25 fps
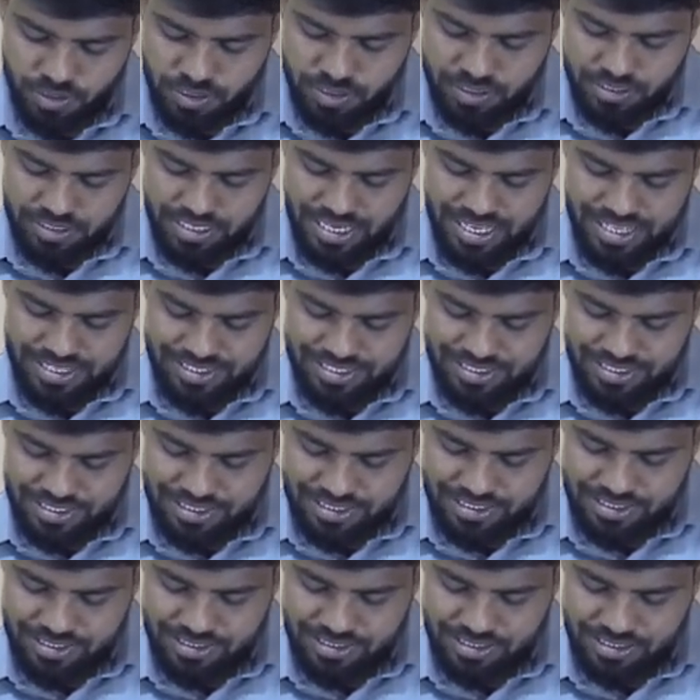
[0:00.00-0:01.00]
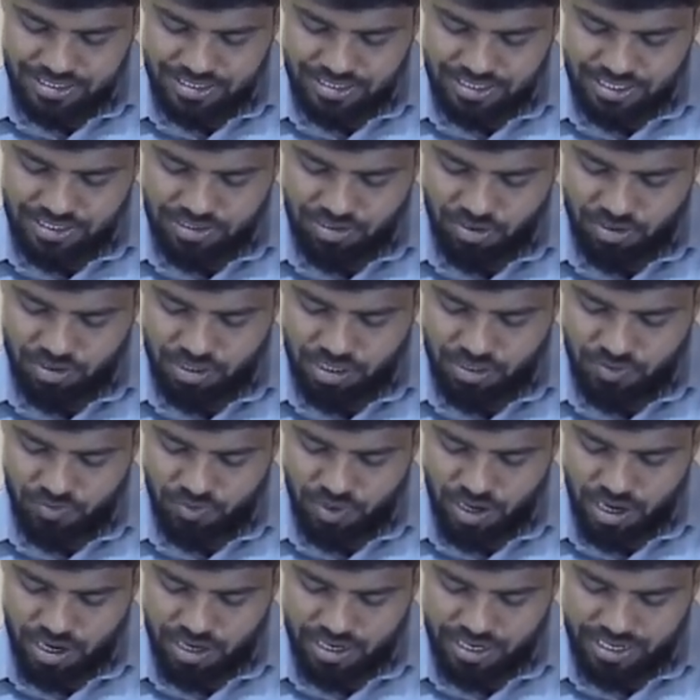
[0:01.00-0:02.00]
Sales is 16,000. We
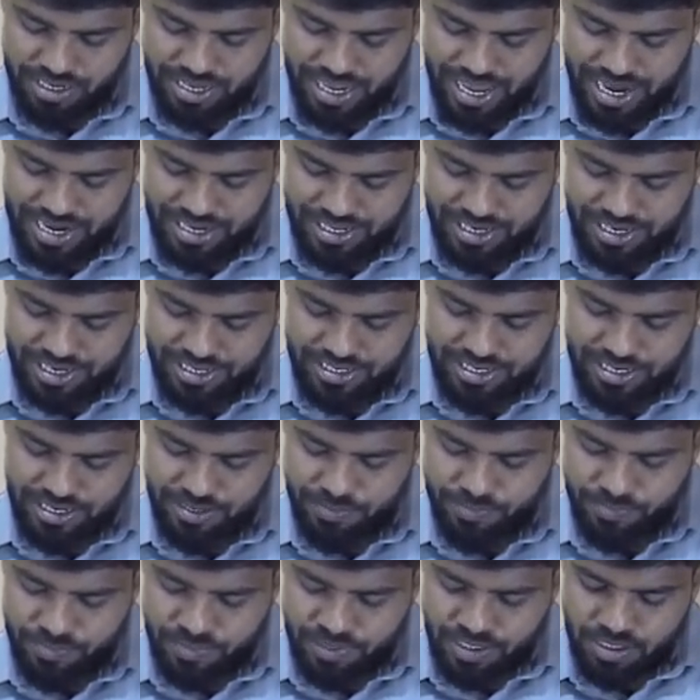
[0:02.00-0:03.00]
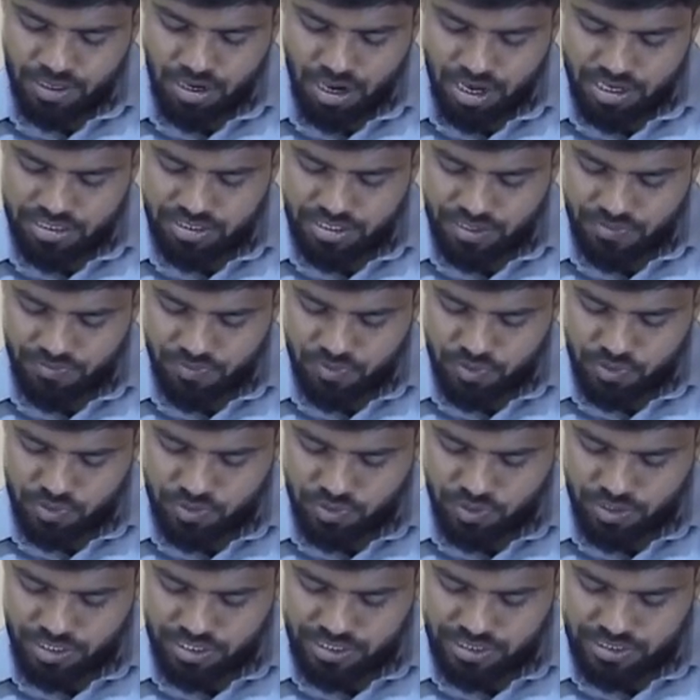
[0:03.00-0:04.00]
already calculated. Cost of goods
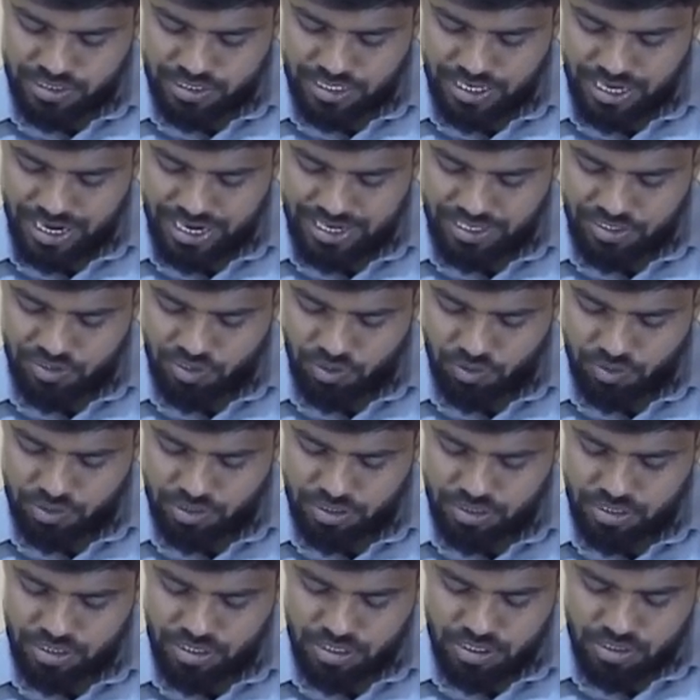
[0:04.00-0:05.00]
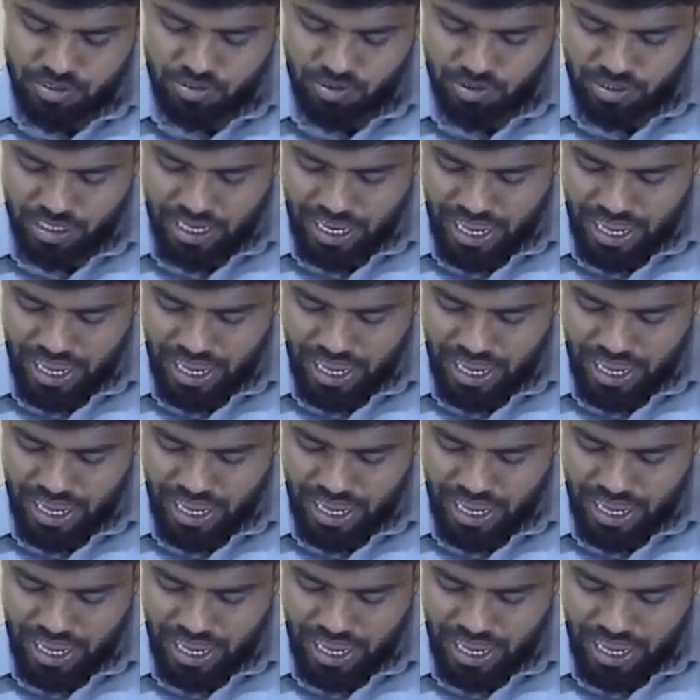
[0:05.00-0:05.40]
sold is 8,000. So the